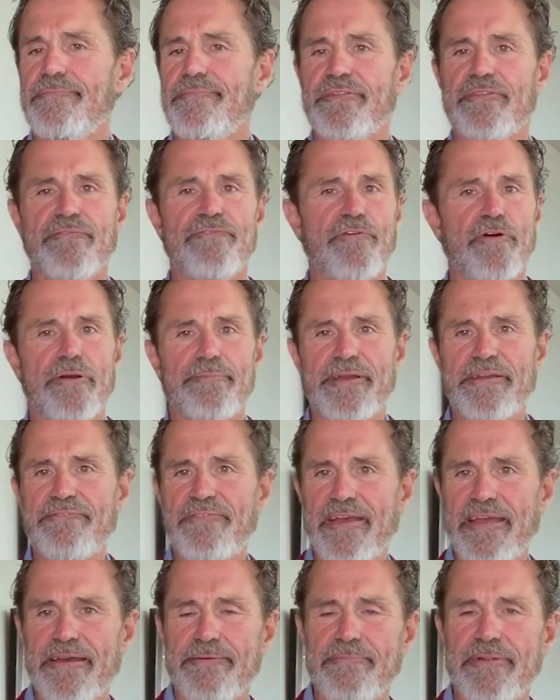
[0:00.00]
as a farming
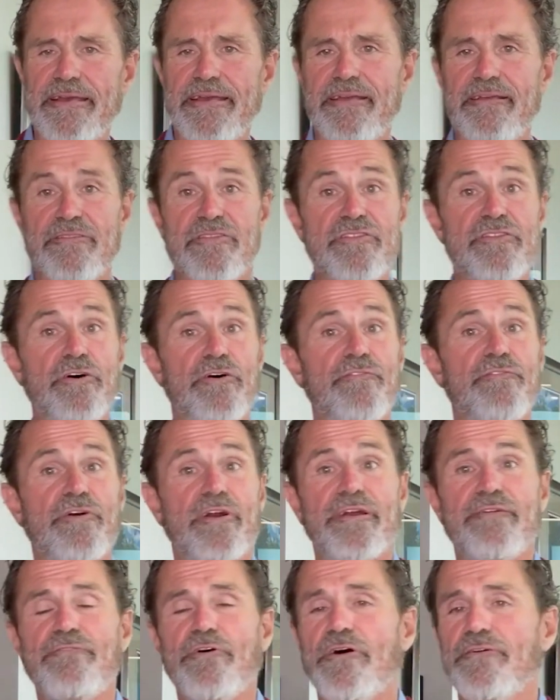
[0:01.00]
family, still
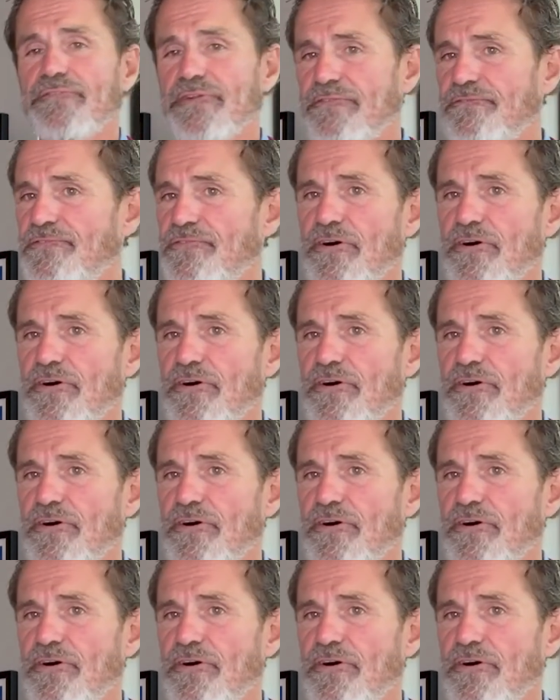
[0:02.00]
very involved in